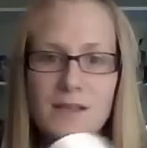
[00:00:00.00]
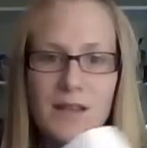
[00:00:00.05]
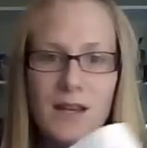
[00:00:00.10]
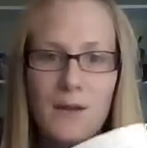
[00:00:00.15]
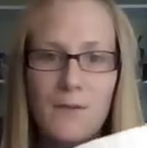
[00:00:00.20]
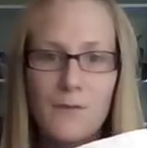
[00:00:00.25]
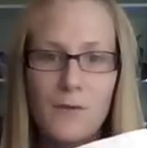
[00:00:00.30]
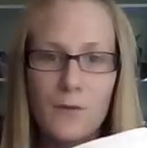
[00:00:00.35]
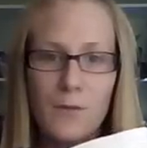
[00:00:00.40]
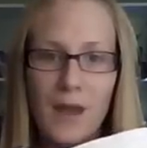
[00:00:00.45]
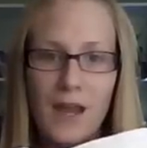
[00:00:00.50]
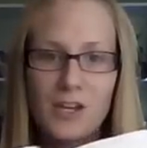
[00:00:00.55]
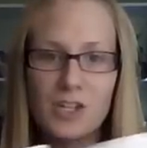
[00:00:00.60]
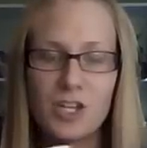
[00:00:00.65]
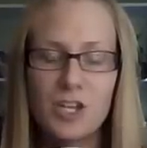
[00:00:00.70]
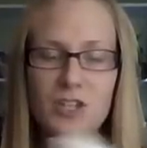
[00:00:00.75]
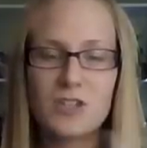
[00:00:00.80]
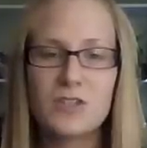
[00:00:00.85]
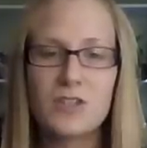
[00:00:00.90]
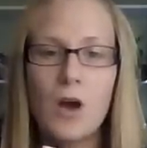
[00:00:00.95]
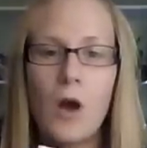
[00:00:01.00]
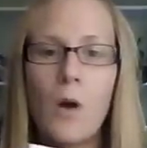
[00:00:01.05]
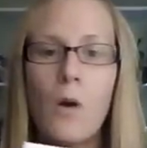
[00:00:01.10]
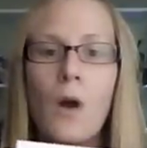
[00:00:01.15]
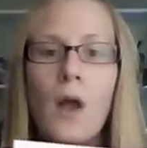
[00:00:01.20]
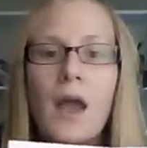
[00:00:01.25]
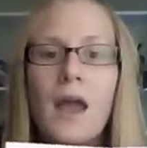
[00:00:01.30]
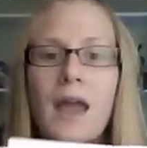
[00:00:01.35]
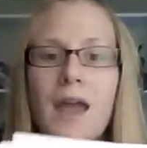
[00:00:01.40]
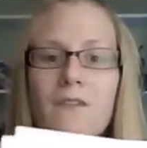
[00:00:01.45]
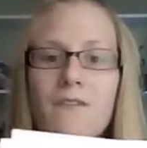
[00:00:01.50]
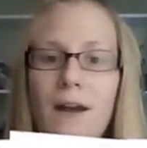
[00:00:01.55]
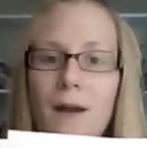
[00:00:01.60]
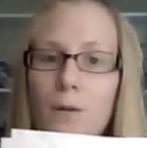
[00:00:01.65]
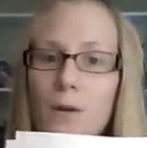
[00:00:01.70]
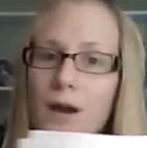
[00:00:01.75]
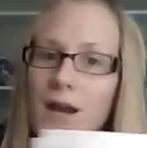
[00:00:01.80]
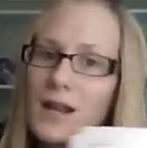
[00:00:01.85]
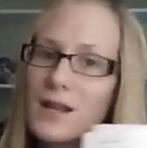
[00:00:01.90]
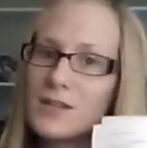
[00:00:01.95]
and information. So if I
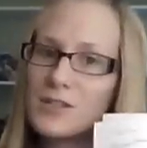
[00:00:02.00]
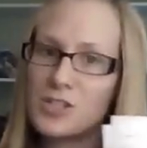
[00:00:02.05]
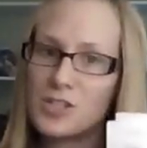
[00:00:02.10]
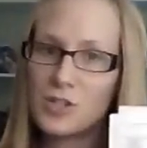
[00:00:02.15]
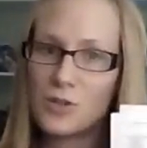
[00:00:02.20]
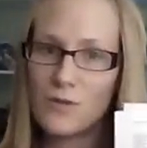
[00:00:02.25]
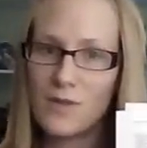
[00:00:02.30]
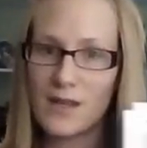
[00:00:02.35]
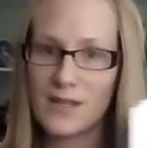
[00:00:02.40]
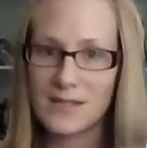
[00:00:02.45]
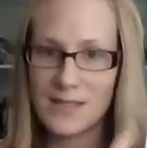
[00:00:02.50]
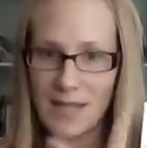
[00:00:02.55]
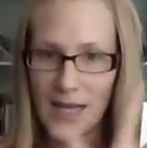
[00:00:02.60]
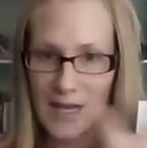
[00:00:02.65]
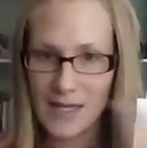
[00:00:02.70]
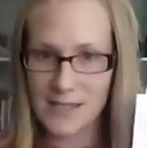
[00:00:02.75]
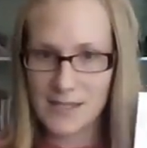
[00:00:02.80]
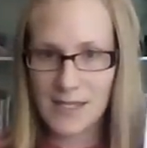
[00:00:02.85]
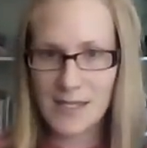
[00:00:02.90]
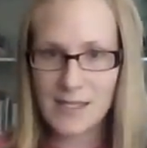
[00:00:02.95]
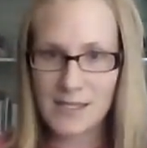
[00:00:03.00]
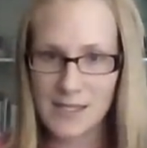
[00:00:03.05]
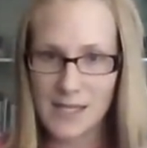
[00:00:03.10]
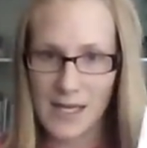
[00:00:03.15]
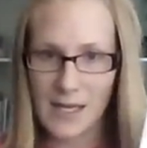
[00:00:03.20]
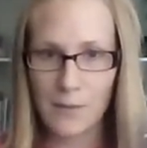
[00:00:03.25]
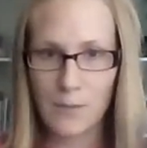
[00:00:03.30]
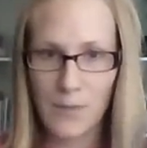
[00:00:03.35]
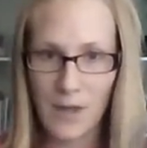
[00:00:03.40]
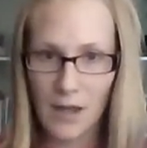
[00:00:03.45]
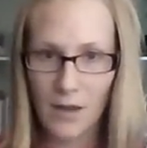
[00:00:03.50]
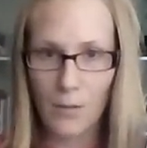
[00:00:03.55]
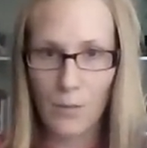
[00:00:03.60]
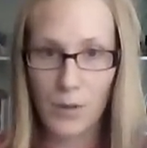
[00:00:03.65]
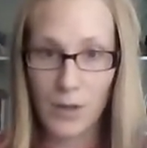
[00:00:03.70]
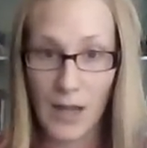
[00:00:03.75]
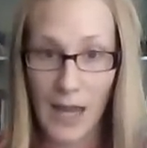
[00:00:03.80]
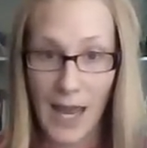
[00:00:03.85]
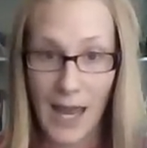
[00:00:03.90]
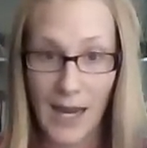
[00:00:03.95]
want to do this like 16 meal
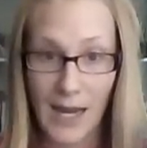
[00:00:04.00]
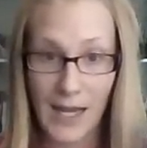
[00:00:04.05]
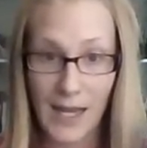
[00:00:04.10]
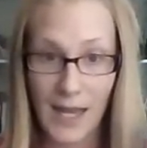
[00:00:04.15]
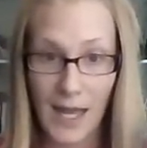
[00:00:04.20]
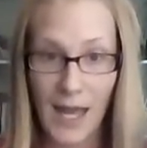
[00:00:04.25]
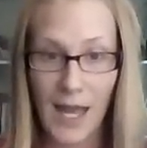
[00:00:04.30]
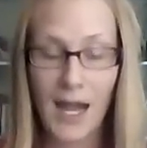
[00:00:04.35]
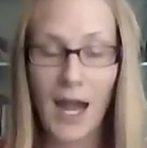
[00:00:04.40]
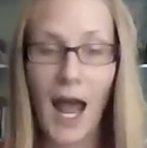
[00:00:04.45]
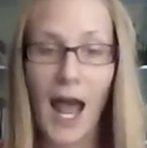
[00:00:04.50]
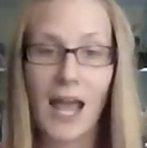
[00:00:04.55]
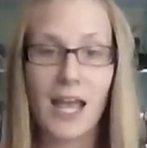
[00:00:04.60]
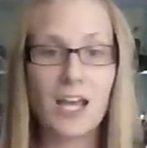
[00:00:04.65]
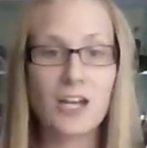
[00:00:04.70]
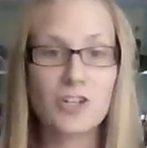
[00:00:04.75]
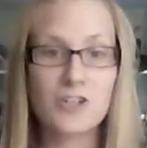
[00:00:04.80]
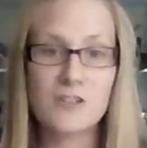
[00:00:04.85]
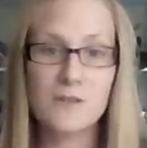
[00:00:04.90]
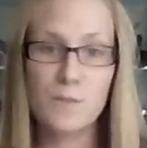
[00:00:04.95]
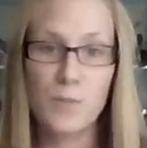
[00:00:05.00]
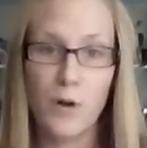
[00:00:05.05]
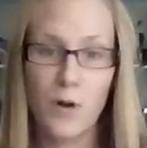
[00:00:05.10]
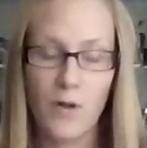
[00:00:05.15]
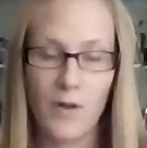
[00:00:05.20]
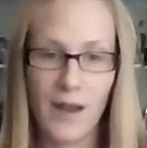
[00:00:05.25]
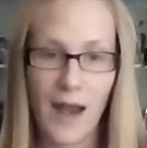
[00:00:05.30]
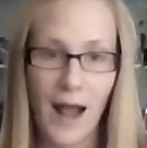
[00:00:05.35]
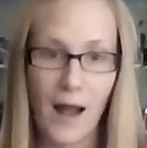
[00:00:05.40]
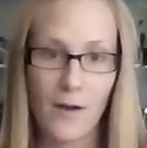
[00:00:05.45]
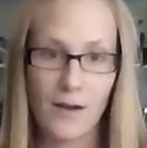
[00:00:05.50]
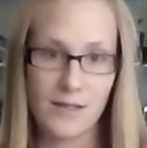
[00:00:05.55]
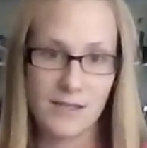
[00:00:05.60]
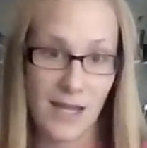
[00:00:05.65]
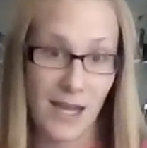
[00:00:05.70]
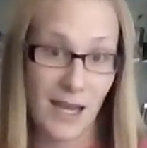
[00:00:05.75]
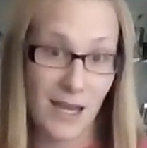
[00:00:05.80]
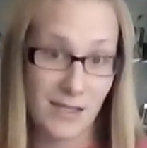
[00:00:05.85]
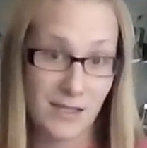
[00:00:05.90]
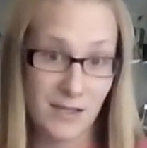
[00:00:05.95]
plan again, I can just pull it out and
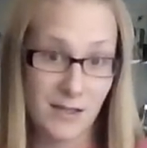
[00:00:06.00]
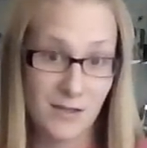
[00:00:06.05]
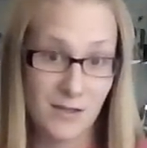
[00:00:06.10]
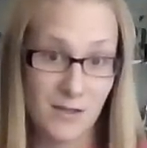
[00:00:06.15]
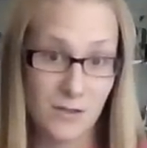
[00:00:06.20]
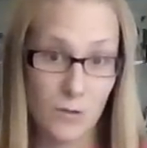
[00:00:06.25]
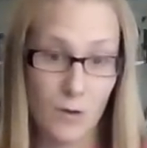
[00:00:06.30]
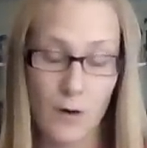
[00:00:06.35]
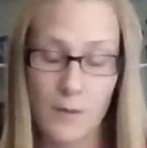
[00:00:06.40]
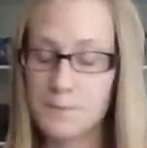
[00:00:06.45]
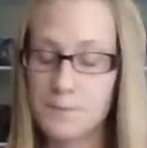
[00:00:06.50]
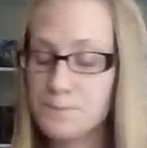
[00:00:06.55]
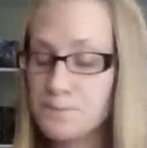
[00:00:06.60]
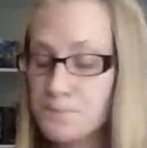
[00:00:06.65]
take it to the store.